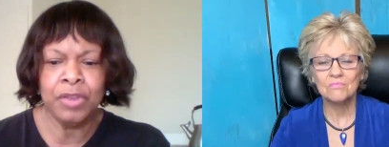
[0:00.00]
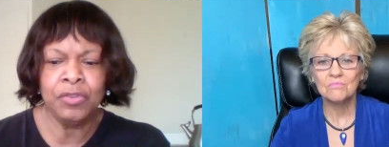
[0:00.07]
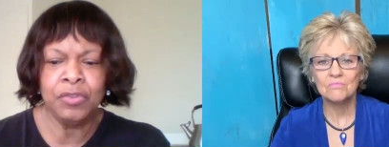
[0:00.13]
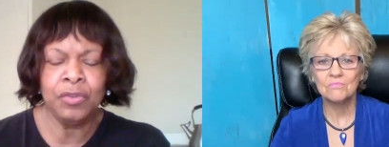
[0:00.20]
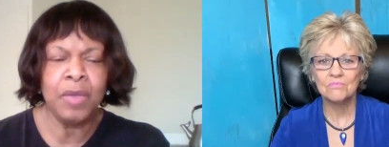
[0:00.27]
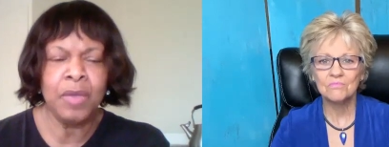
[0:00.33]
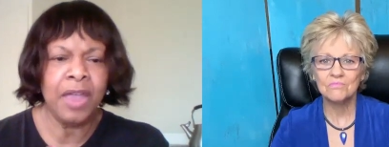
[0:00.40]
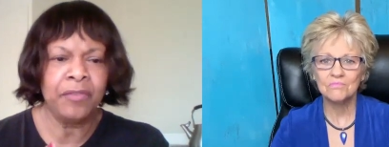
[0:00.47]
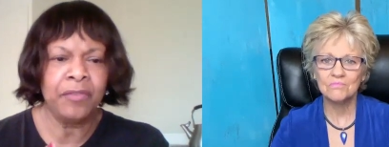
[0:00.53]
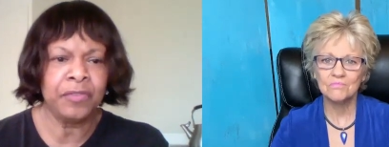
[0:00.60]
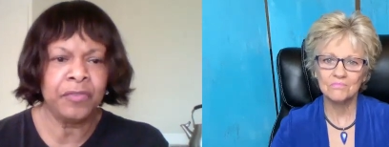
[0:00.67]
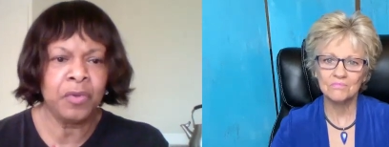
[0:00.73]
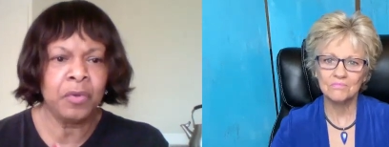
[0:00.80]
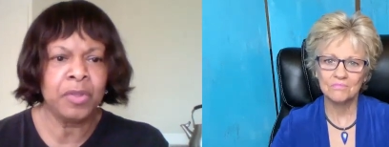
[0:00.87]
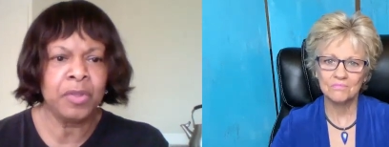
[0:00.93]
Speaker 1: do have to
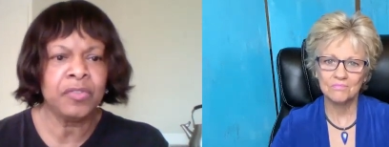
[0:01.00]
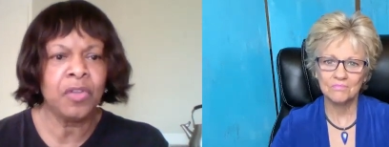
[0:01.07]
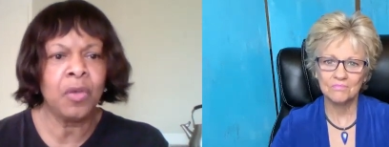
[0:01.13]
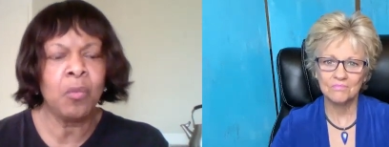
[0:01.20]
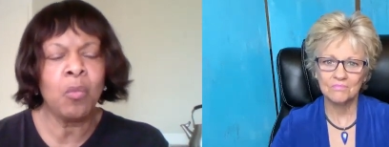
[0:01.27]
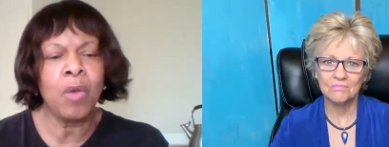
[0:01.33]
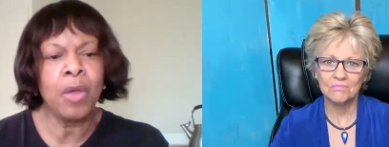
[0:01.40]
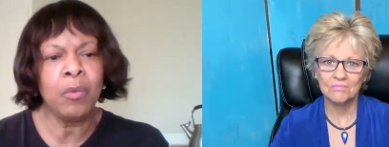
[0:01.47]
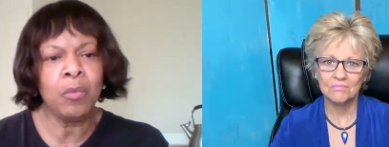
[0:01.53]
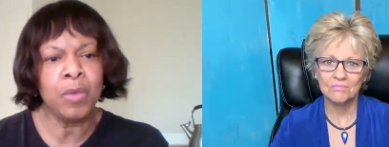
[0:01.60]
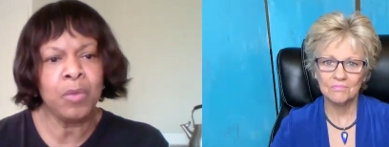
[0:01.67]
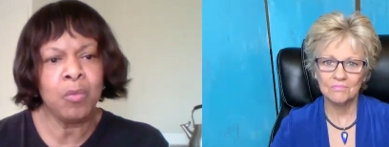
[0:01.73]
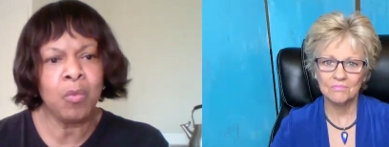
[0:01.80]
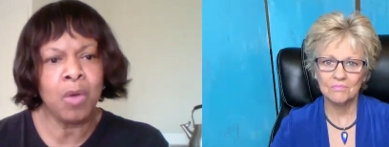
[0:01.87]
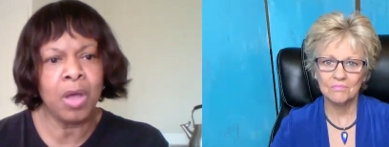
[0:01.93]
focus on what we
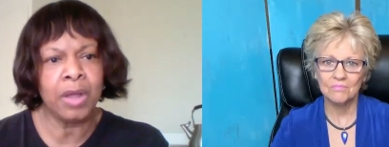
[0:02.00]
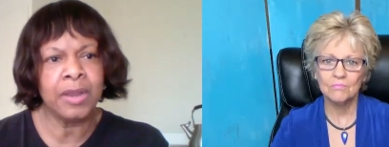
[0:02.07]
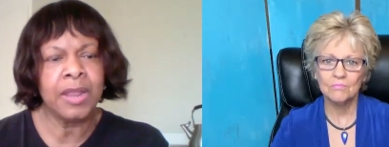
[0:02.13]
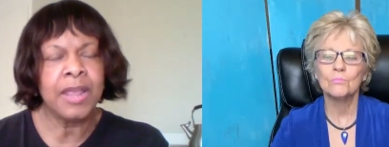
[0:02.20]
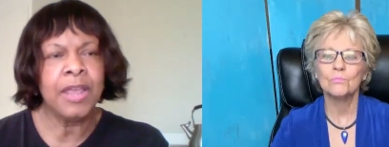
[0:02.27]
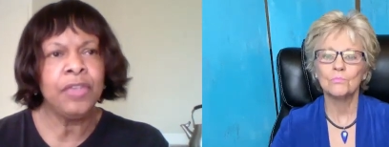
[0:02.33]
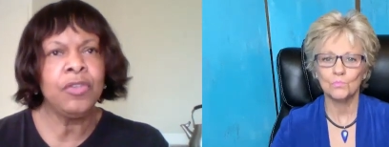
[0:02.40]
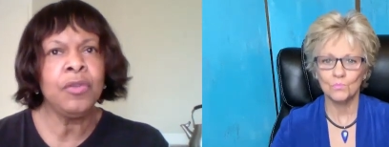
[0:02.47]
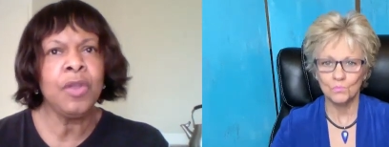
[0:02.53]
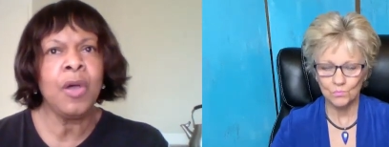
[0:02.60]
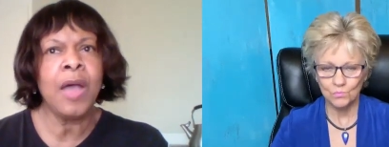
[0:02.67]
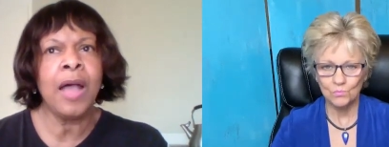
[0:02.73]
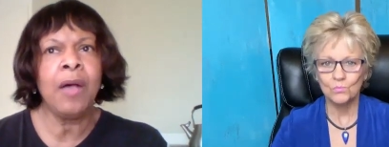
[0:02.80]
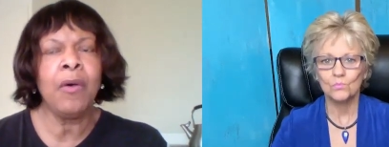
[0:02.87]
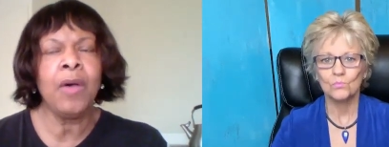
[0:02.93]
want. You know
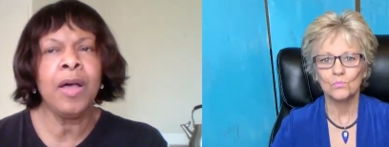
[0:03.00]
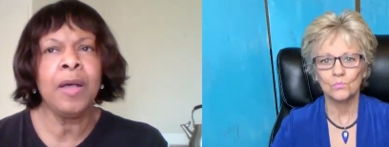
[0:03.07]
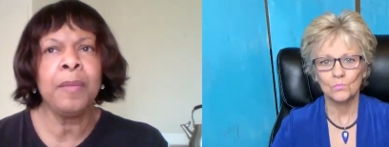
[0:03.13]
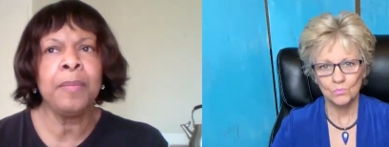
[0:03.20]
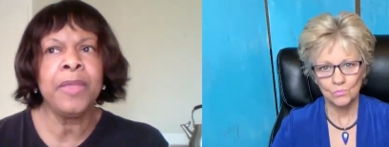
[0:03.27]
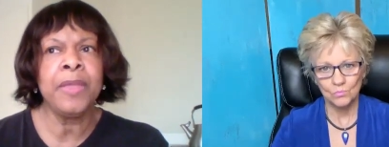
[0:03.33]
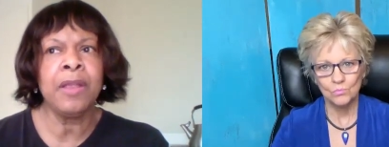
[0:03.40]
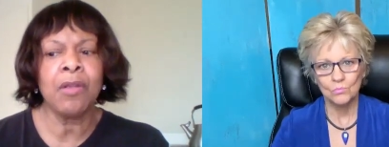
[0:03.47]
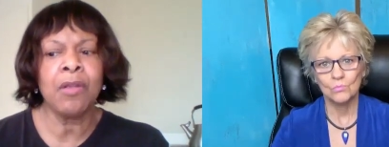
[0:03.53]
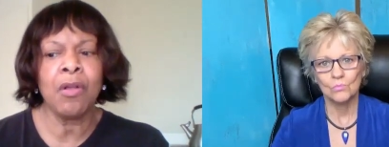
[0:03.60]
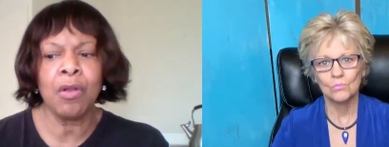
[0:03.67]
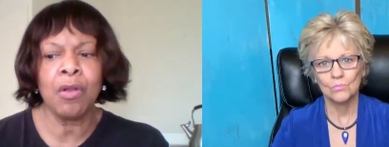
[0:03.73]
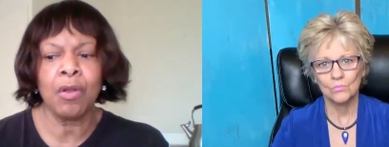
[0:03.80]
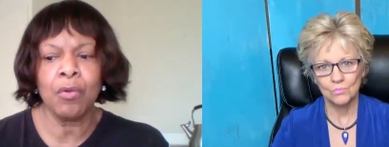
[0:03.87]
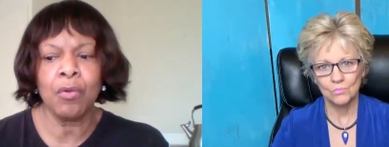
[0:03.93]
how um, there
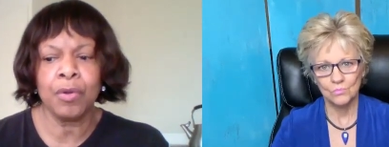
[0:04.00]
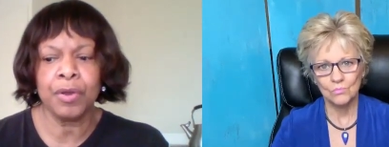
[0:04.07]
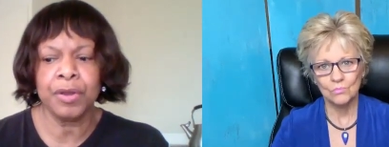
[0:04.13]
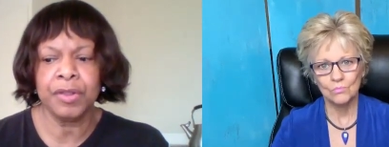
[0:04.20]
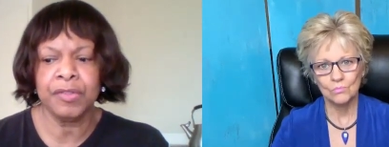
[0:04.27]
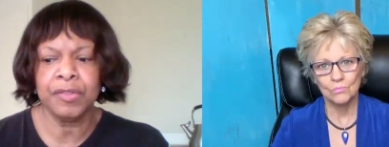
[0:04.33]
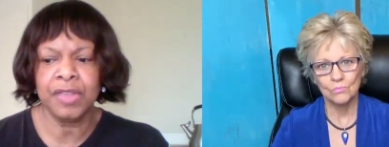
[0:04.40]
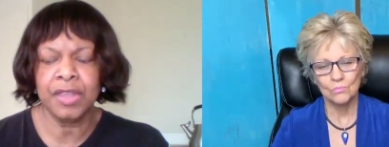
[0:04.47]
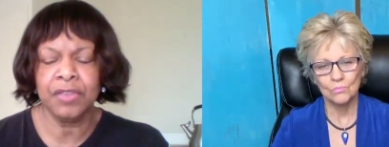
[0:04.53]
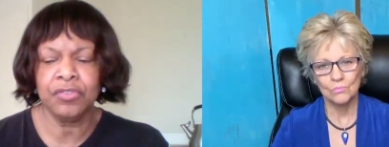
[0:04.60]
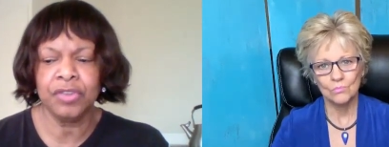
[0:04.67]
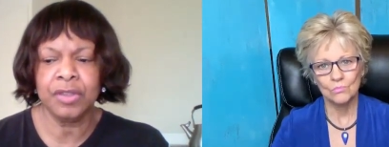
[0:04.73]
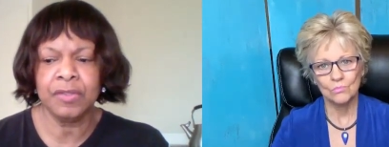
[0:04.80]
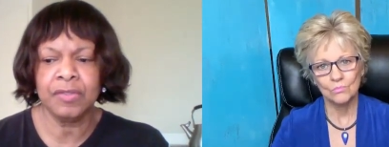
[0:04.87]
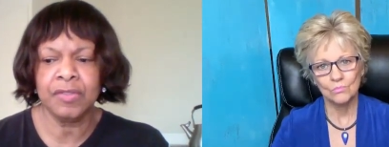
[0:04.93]
are
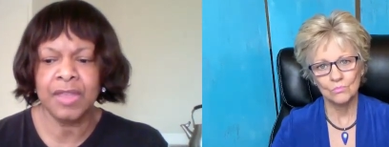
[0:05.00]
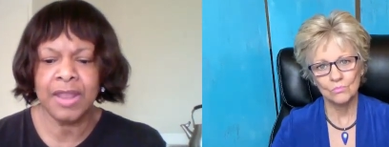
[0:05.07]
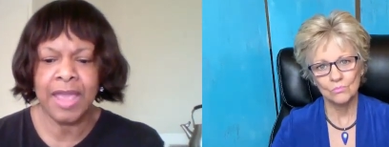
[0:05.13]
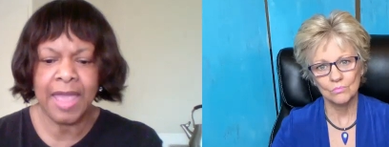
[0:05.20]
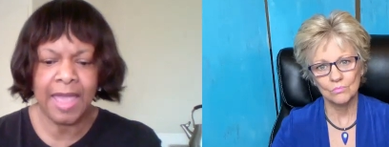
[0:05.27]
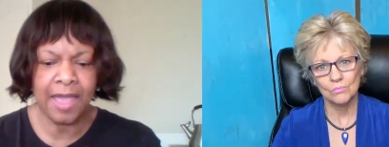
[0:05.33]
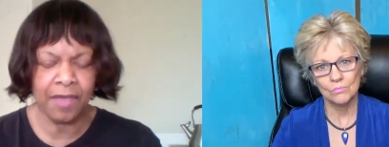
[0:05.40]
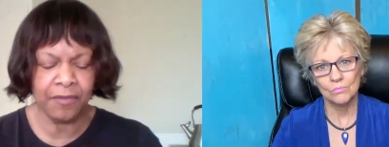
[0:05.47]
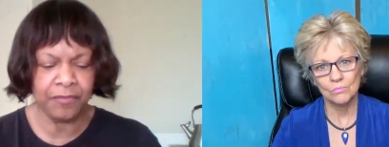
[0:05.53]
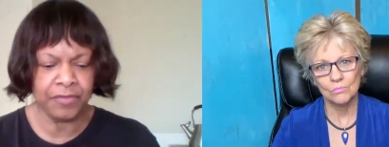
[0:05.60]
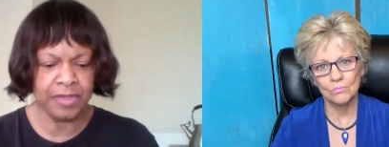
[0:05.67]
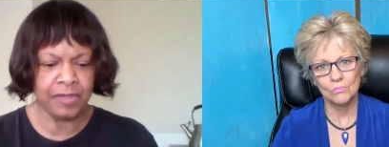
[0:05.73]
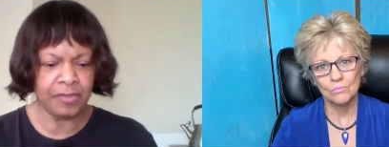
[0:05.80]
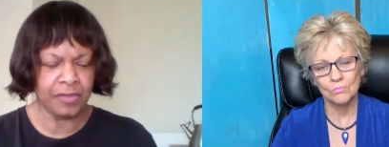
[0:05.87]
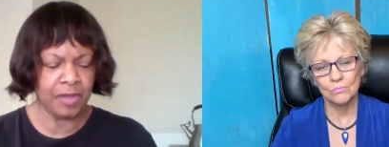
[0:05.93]
organizations that have
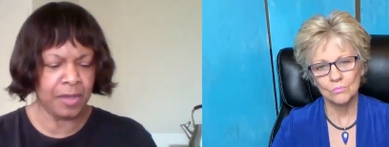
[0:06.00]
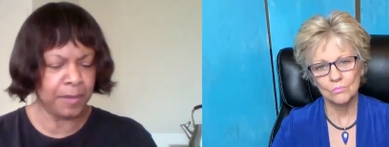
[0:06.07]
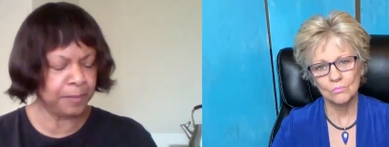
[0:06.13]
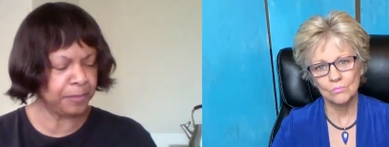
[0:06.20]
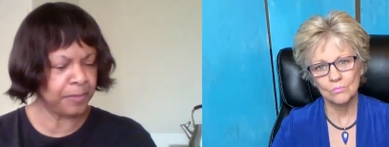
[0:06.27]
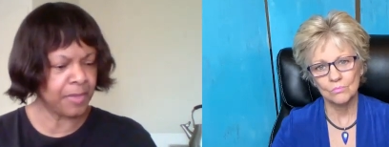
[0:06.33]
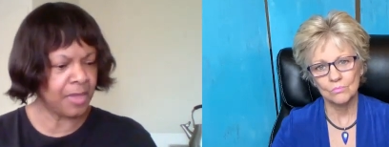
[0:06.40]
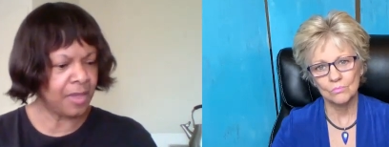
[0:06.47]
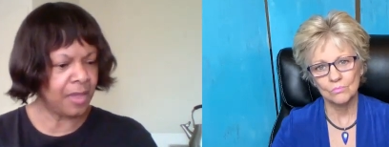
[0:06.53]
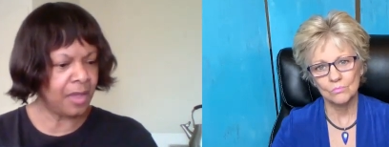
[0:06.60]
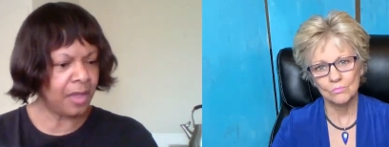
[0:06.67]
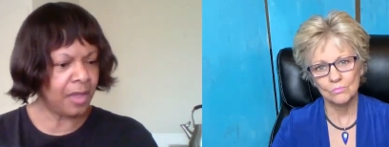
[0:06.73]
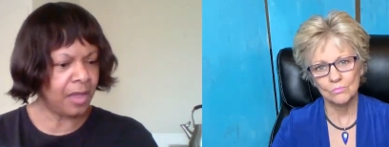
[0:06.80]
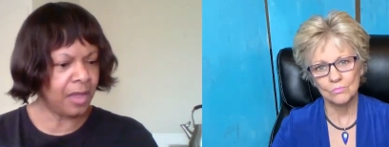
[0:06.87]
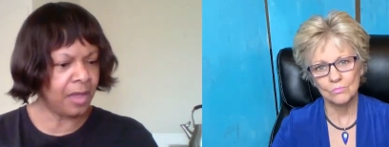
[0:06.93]
these um,
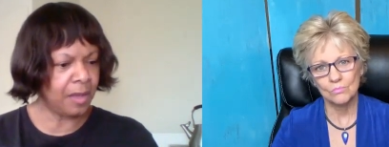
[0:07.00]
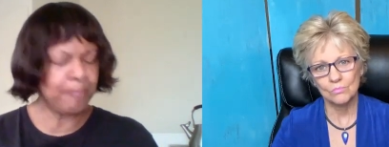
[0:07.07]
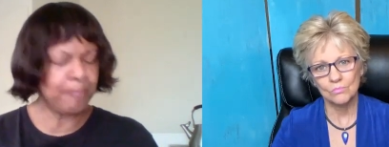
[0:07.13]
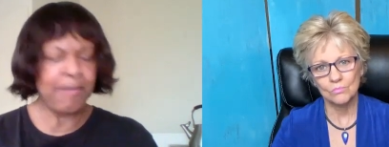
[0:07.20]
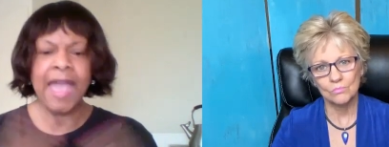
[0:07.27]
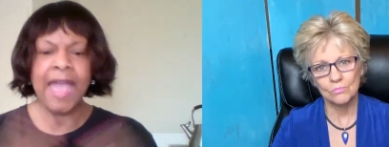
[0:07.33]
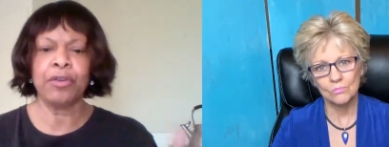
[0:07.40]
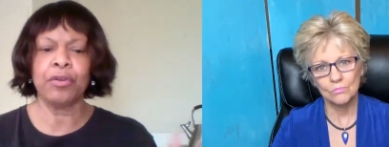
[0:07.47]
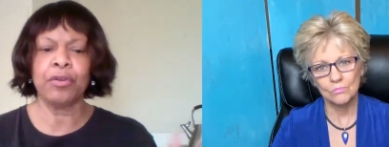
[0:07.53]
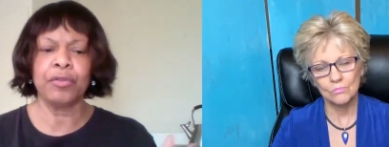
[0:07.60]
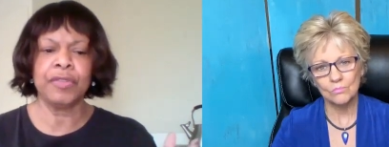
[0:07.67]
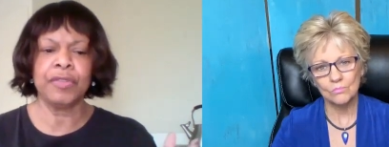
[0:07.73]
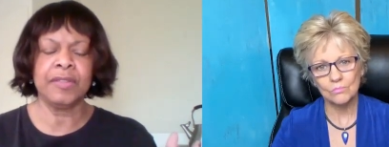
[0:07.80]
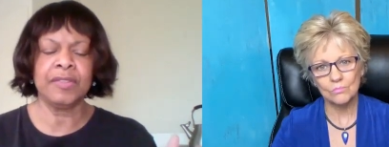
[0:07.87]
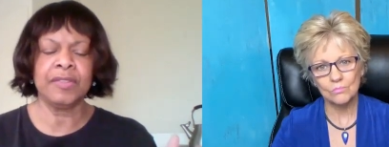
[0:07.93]
uh, banners
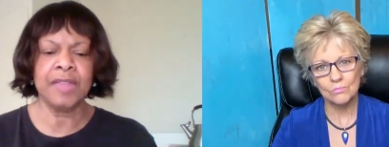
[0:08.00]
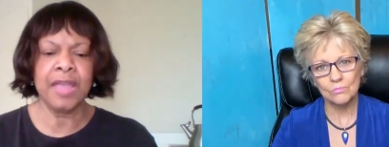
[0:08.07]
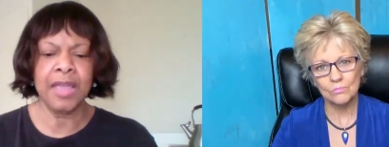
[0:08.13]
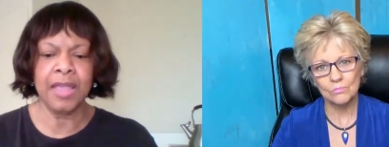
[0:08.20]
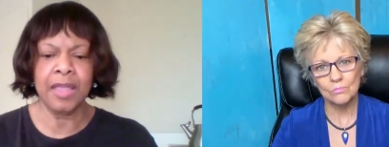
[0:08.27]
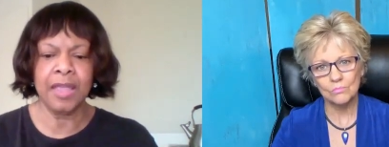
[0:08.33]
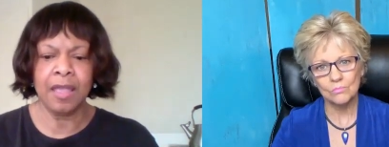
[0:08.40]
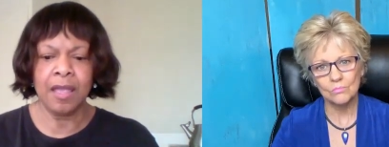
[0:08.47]
that say